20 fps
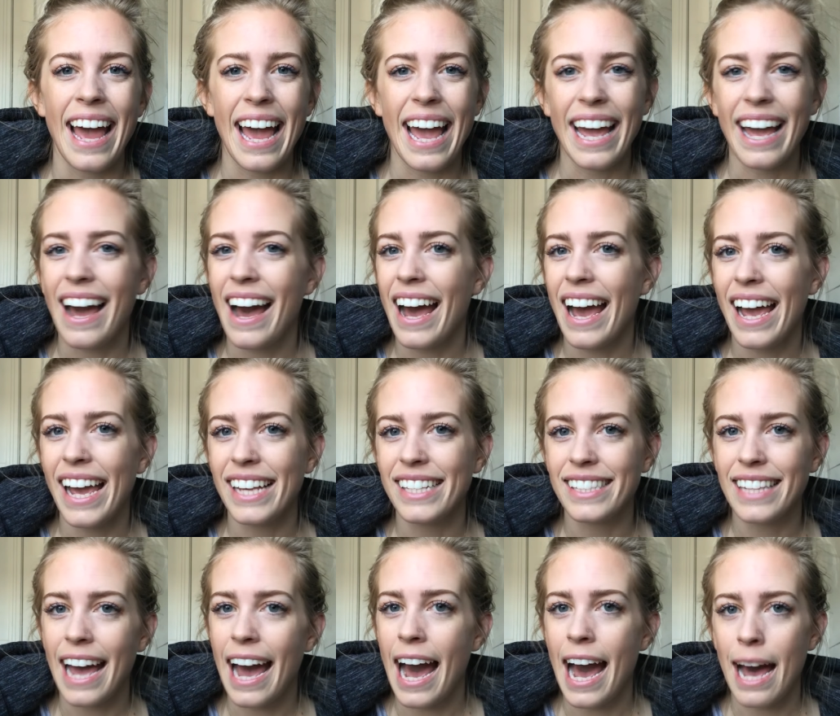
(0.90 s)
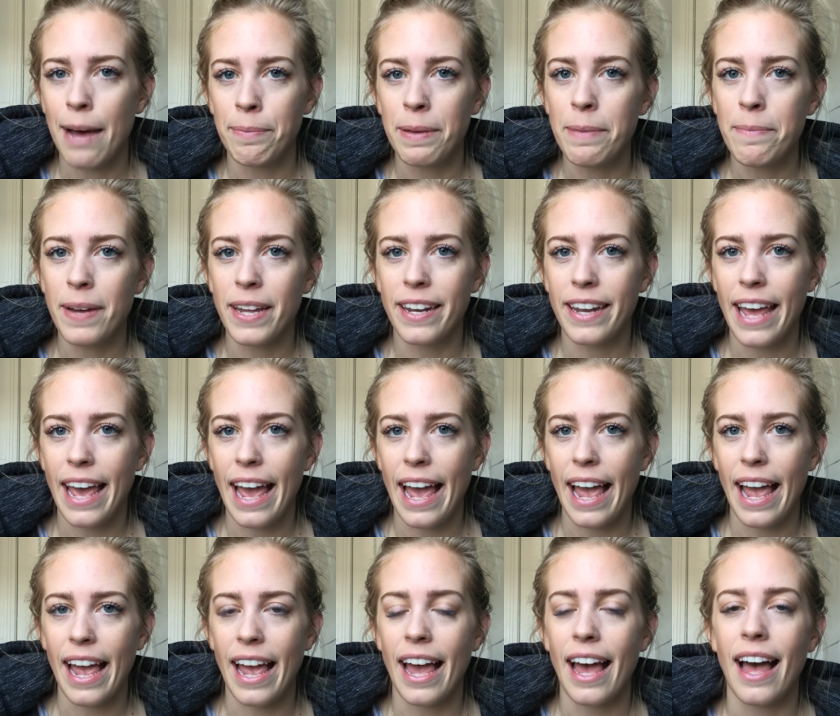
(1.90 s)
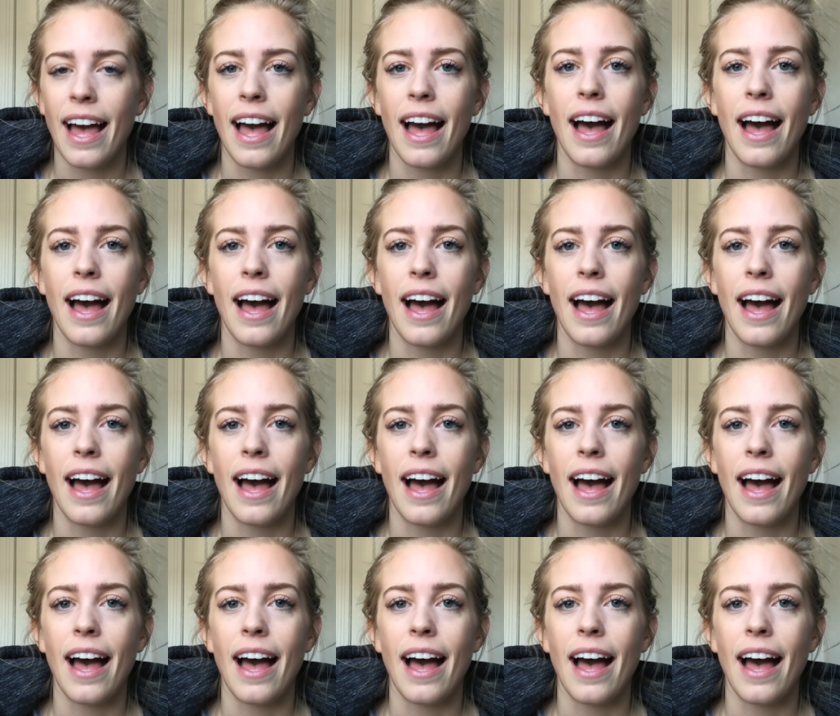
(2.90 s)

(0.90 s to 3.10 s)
Hey guys, happy Monday.